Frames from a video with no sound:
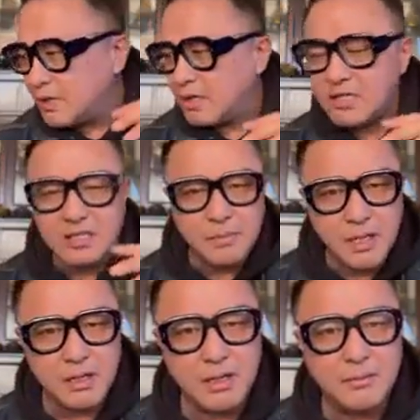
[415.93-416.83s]

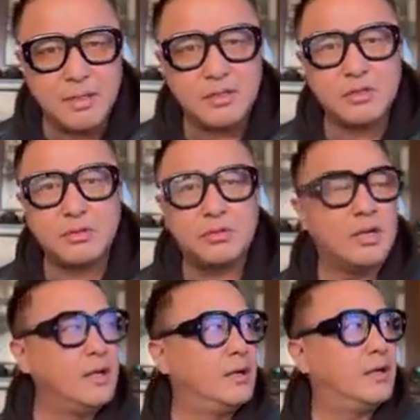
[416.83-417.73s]
smear him and to
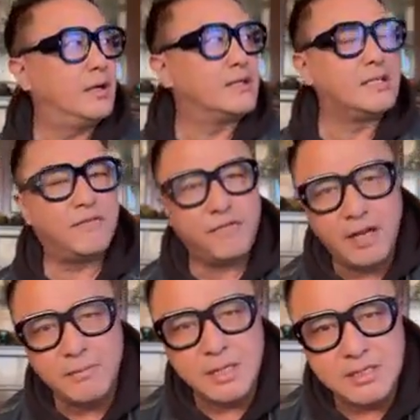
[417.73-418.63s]

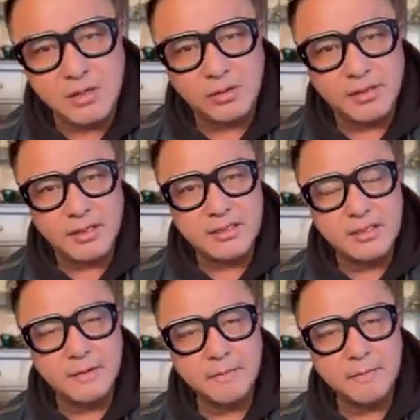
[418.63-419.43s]
defame His Holiness,